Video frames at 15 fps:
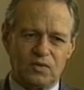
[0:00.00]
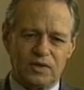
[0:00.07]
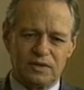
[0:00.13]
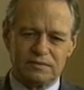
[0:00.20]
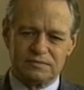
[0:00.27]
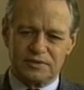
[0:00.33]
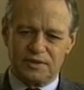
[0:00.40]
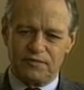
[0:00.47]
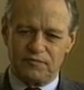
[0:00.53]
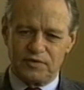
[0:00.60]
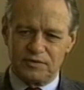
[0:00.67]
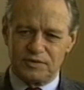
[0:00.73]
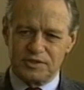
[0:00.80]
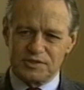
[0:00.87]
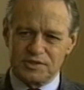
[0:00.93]
Well,
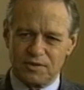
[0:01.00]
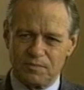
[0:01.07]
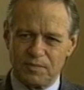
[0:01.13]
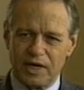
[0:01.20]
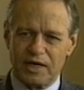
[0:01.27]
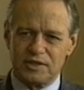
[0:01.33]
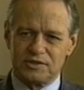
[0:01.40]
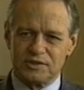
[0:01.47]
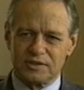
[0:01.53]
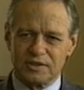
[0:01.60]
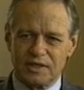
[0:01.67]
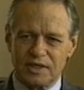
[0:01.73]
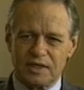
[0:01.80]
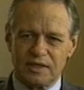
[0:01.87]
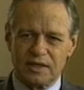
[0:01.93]
if you just
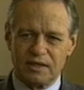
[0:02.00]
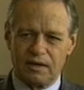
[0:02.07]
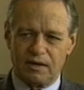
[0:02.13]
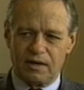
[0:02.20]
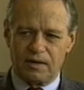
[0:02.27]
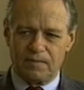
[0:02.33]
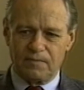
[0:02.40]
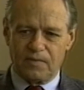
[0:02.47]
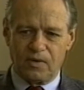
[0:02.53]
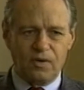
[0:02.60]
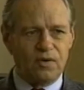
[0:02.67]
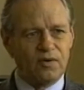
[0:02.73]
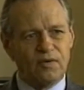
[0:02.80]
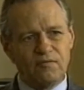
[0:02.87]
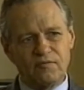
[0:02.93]
imagine that uh,
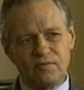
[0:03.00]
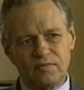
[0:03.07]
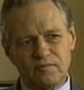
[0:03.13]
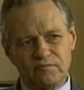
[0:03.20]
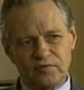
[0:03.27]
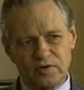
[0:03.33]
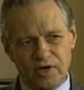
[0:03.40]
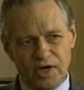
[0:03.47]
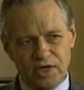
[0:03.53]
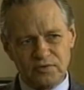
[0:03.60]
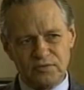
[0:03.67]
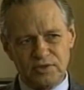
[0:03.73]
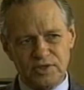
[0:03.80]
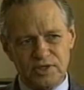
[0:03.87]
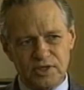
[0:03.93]
for a
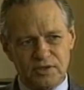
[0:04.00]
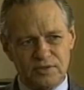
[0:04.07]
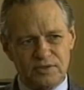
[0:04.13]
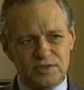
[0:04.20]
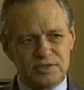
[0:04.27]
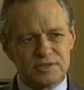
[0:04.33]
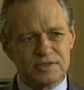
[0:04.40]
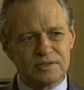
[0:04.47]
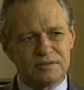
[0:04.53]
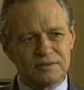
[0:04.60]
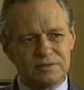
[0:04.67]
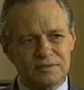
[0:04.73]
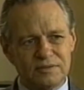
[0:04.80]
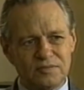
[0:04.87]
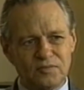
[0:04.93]
hundred years,
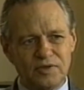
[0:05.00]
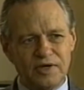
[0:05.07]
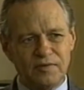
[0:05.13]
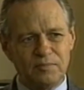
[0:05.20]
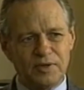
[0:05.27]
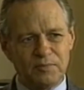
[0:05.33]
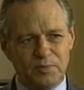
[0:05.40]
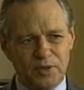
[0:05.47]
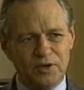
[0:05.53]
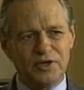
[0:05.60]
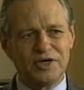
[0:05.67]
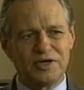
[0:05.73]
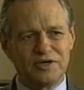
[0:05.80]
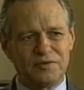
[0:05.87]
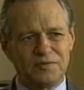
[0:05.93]
we have been
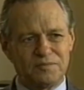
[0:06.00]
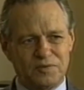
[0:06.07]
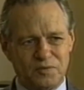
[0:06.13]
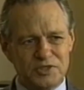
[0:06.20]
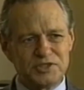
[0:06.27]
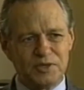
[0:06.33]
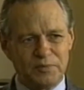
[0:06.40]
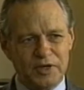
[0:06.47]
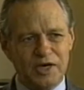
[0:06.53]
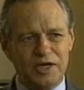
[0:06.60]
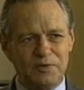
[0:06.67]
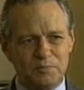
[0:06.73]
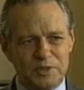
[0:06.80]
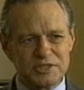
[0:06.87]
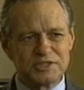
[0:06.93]
building uh,
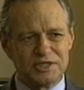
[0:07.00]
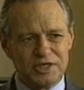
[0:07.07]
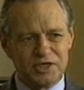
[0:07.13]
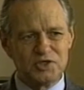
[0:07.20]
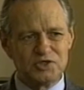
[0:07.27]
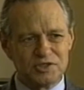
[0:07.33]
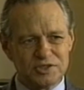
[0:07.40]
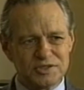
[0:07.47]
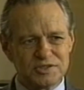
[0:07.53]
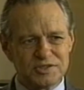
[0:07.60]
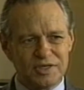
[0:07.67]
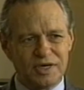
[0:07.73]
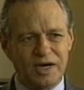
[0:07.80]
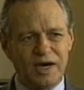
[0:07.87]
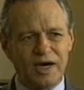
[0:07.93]
reciprocating piston
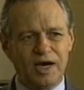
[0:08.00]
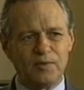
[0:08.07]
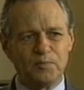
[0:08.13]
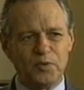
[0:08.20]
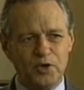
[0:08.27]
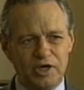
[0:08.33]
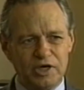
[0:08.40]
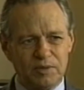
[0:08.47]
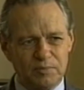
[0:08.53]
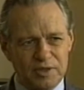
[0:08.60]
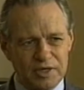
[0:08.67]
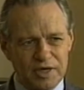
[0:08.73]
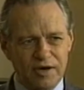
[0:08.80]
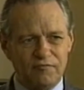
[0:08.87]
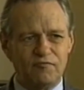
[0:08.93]
engines and putting them
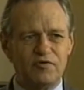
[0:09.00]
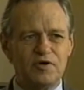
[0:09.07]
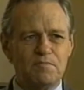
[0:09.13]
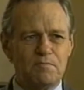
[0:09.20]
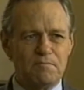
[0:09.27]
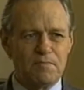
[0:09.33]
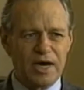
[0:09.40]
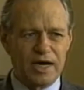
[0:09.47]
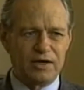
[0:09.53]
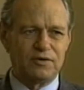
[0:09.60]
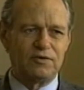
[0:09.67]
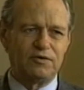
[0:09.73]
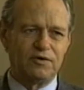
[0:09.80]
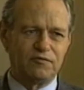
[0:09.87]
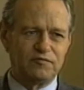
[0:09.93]
in every
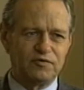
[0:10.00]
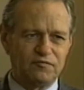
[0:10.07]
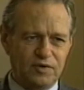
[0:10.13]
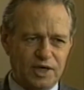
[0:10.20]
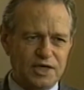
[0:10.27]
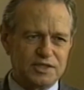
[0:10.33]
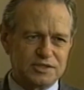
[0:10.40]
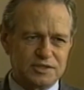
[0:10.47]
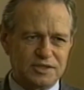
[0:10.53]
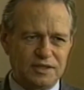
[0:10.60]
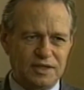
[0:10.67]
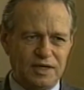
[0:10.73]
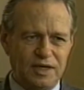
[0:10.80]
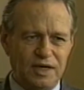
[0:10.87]
manner of device.